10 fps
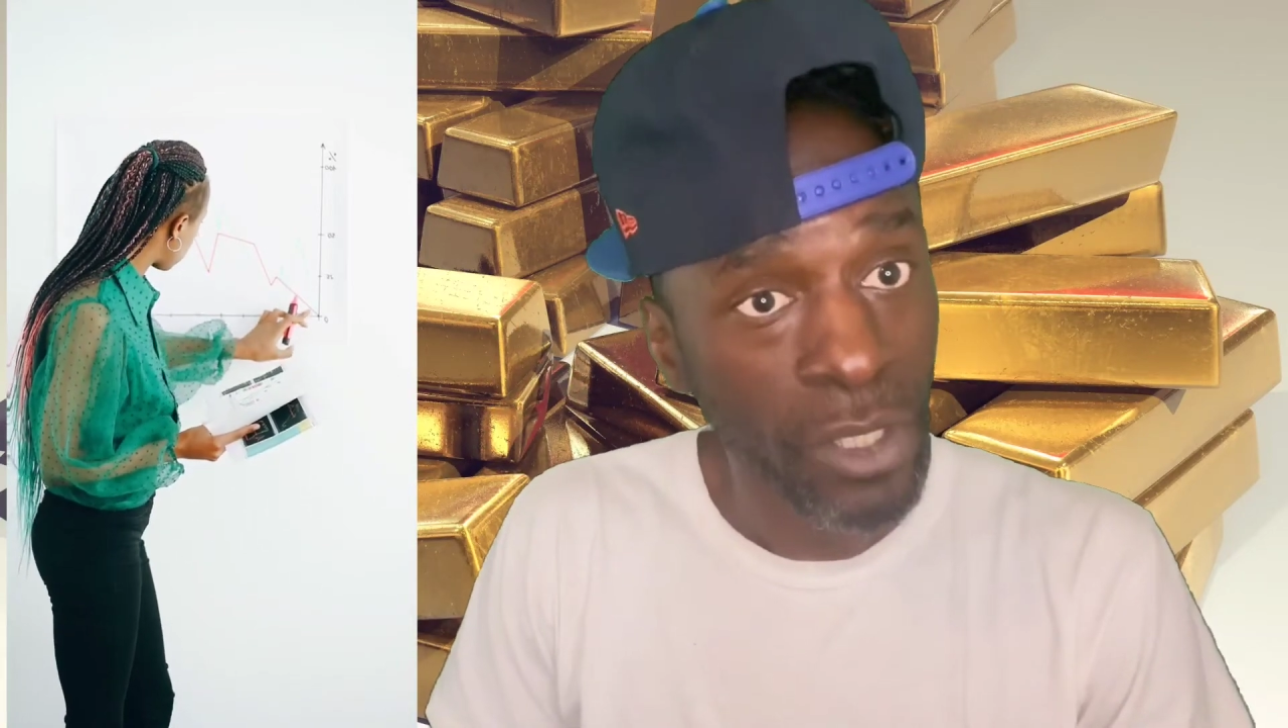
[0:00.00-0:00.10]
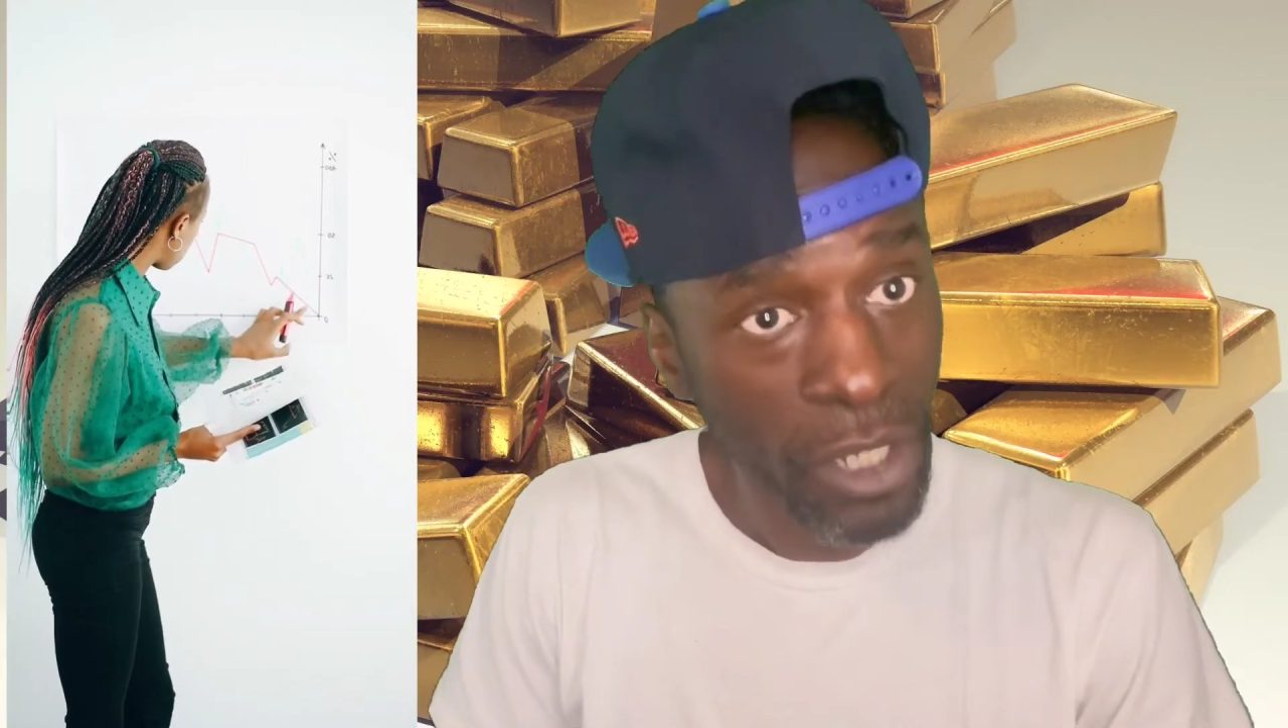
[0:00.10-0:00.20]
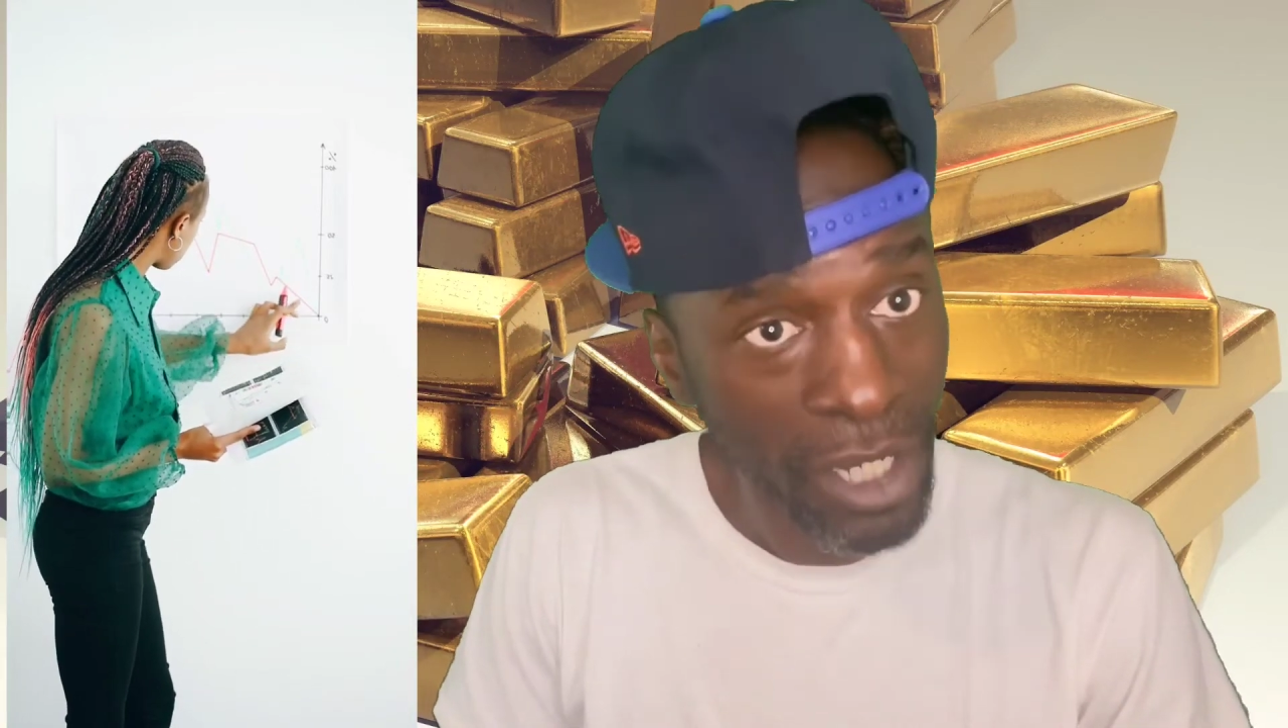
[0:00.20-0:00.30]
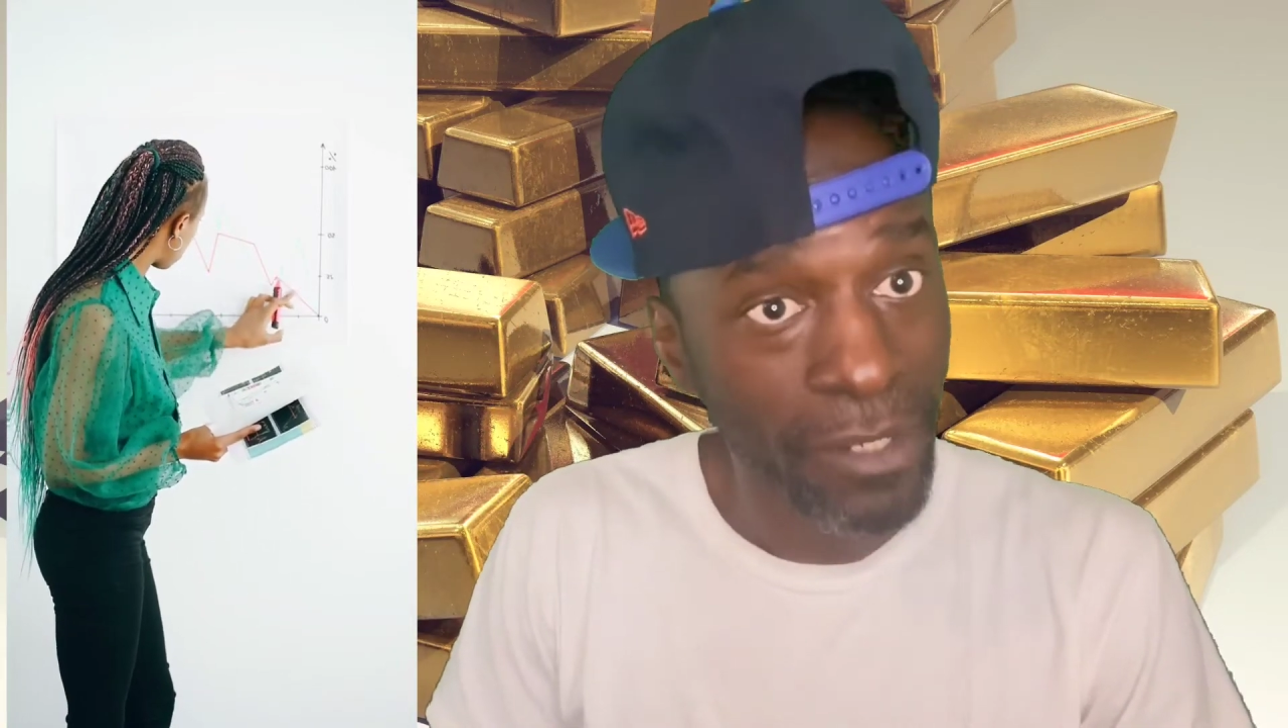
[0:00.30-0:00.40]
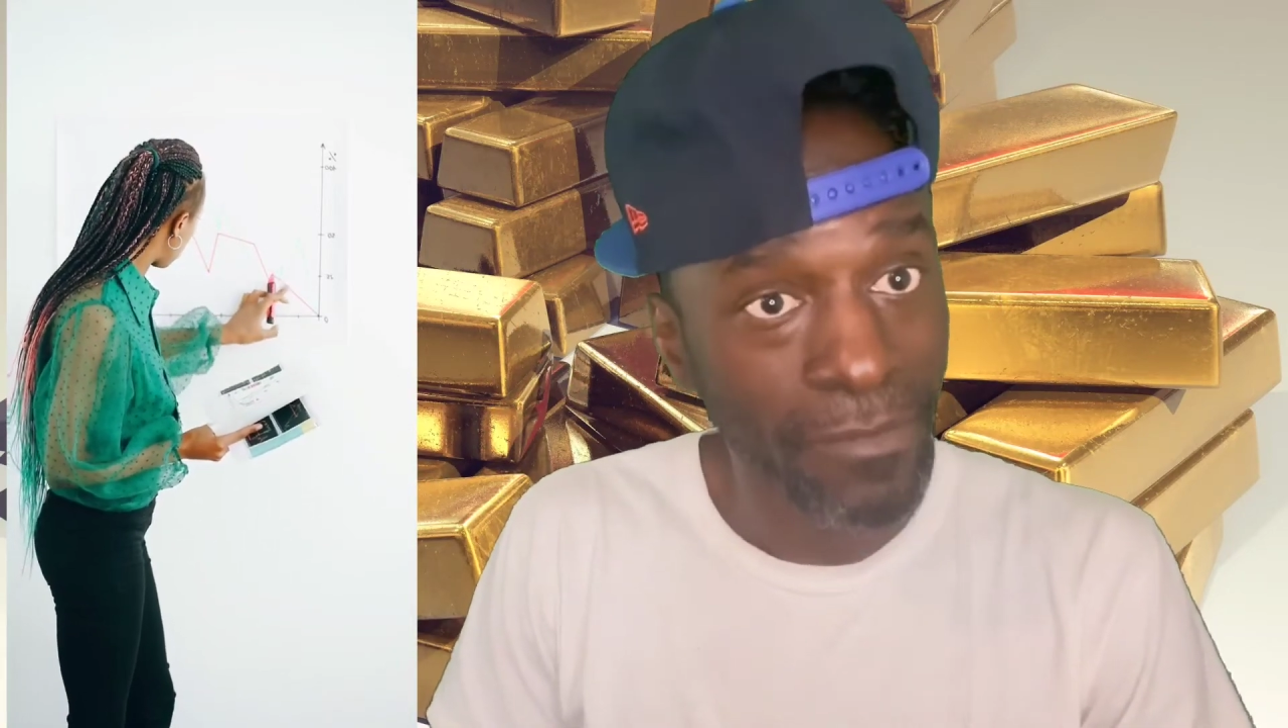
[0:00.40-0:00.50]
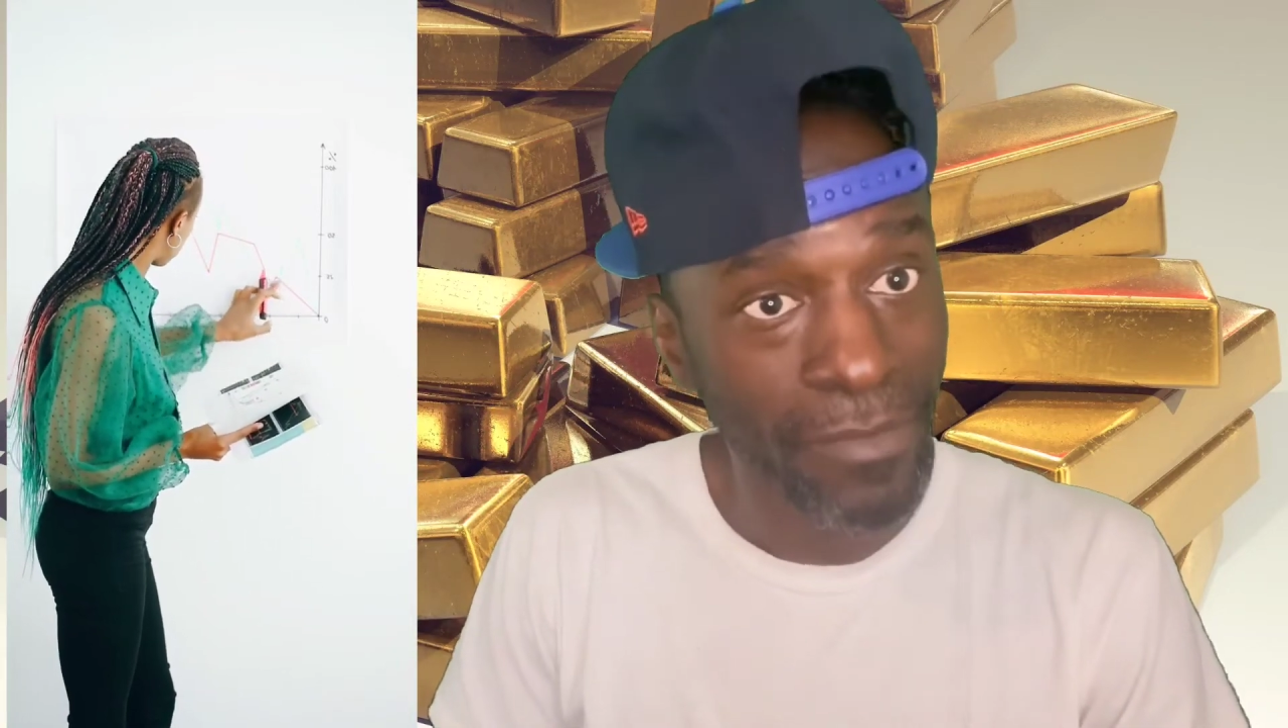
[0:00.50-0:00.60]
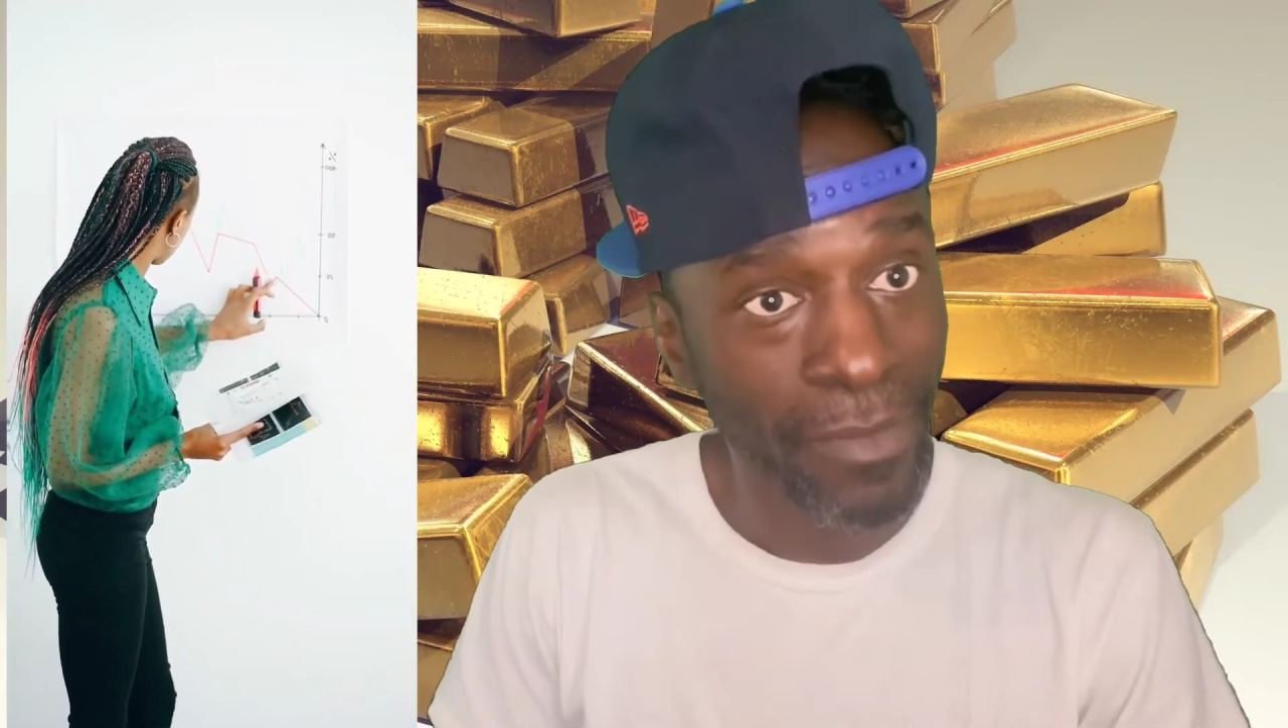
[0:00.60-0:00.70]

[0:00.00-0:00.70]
good,